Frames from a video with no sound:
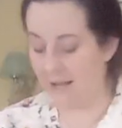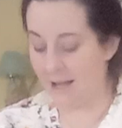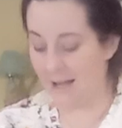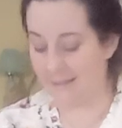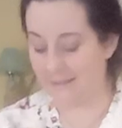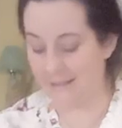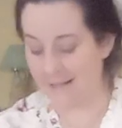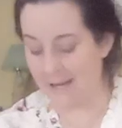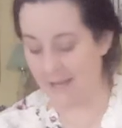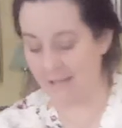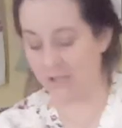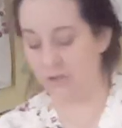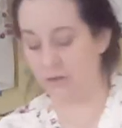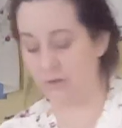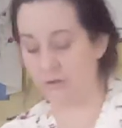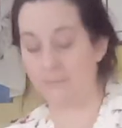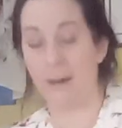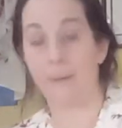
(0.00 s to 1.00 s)
And then I can
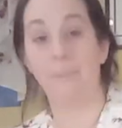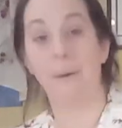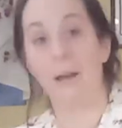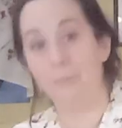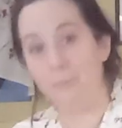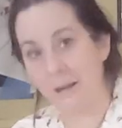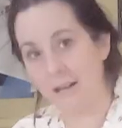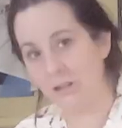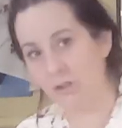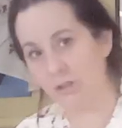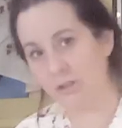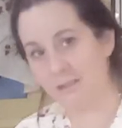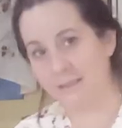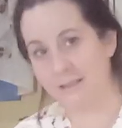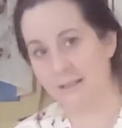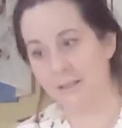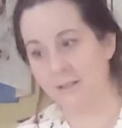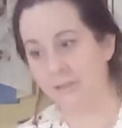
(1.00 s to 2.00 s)
use my palpation
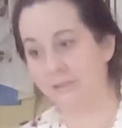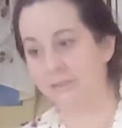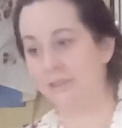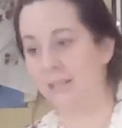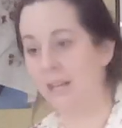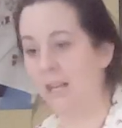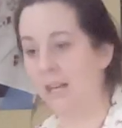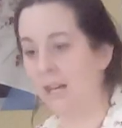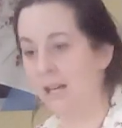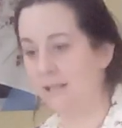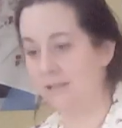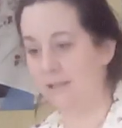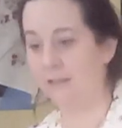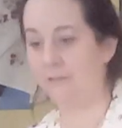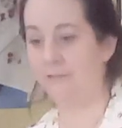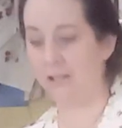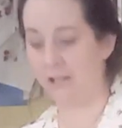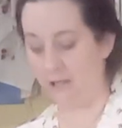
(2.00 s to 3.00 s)
skills to
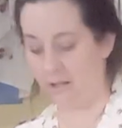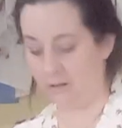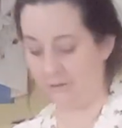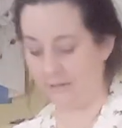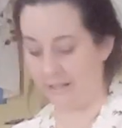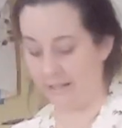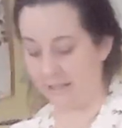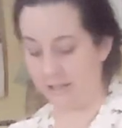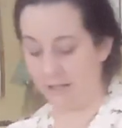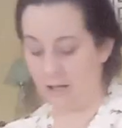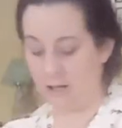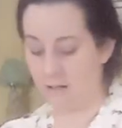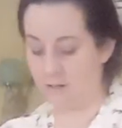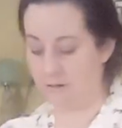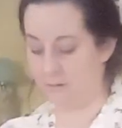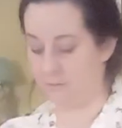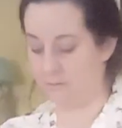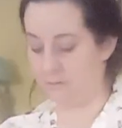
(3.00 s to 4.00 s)
feel like,
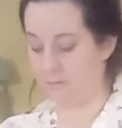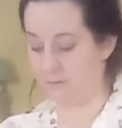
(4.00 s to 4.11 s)
oh,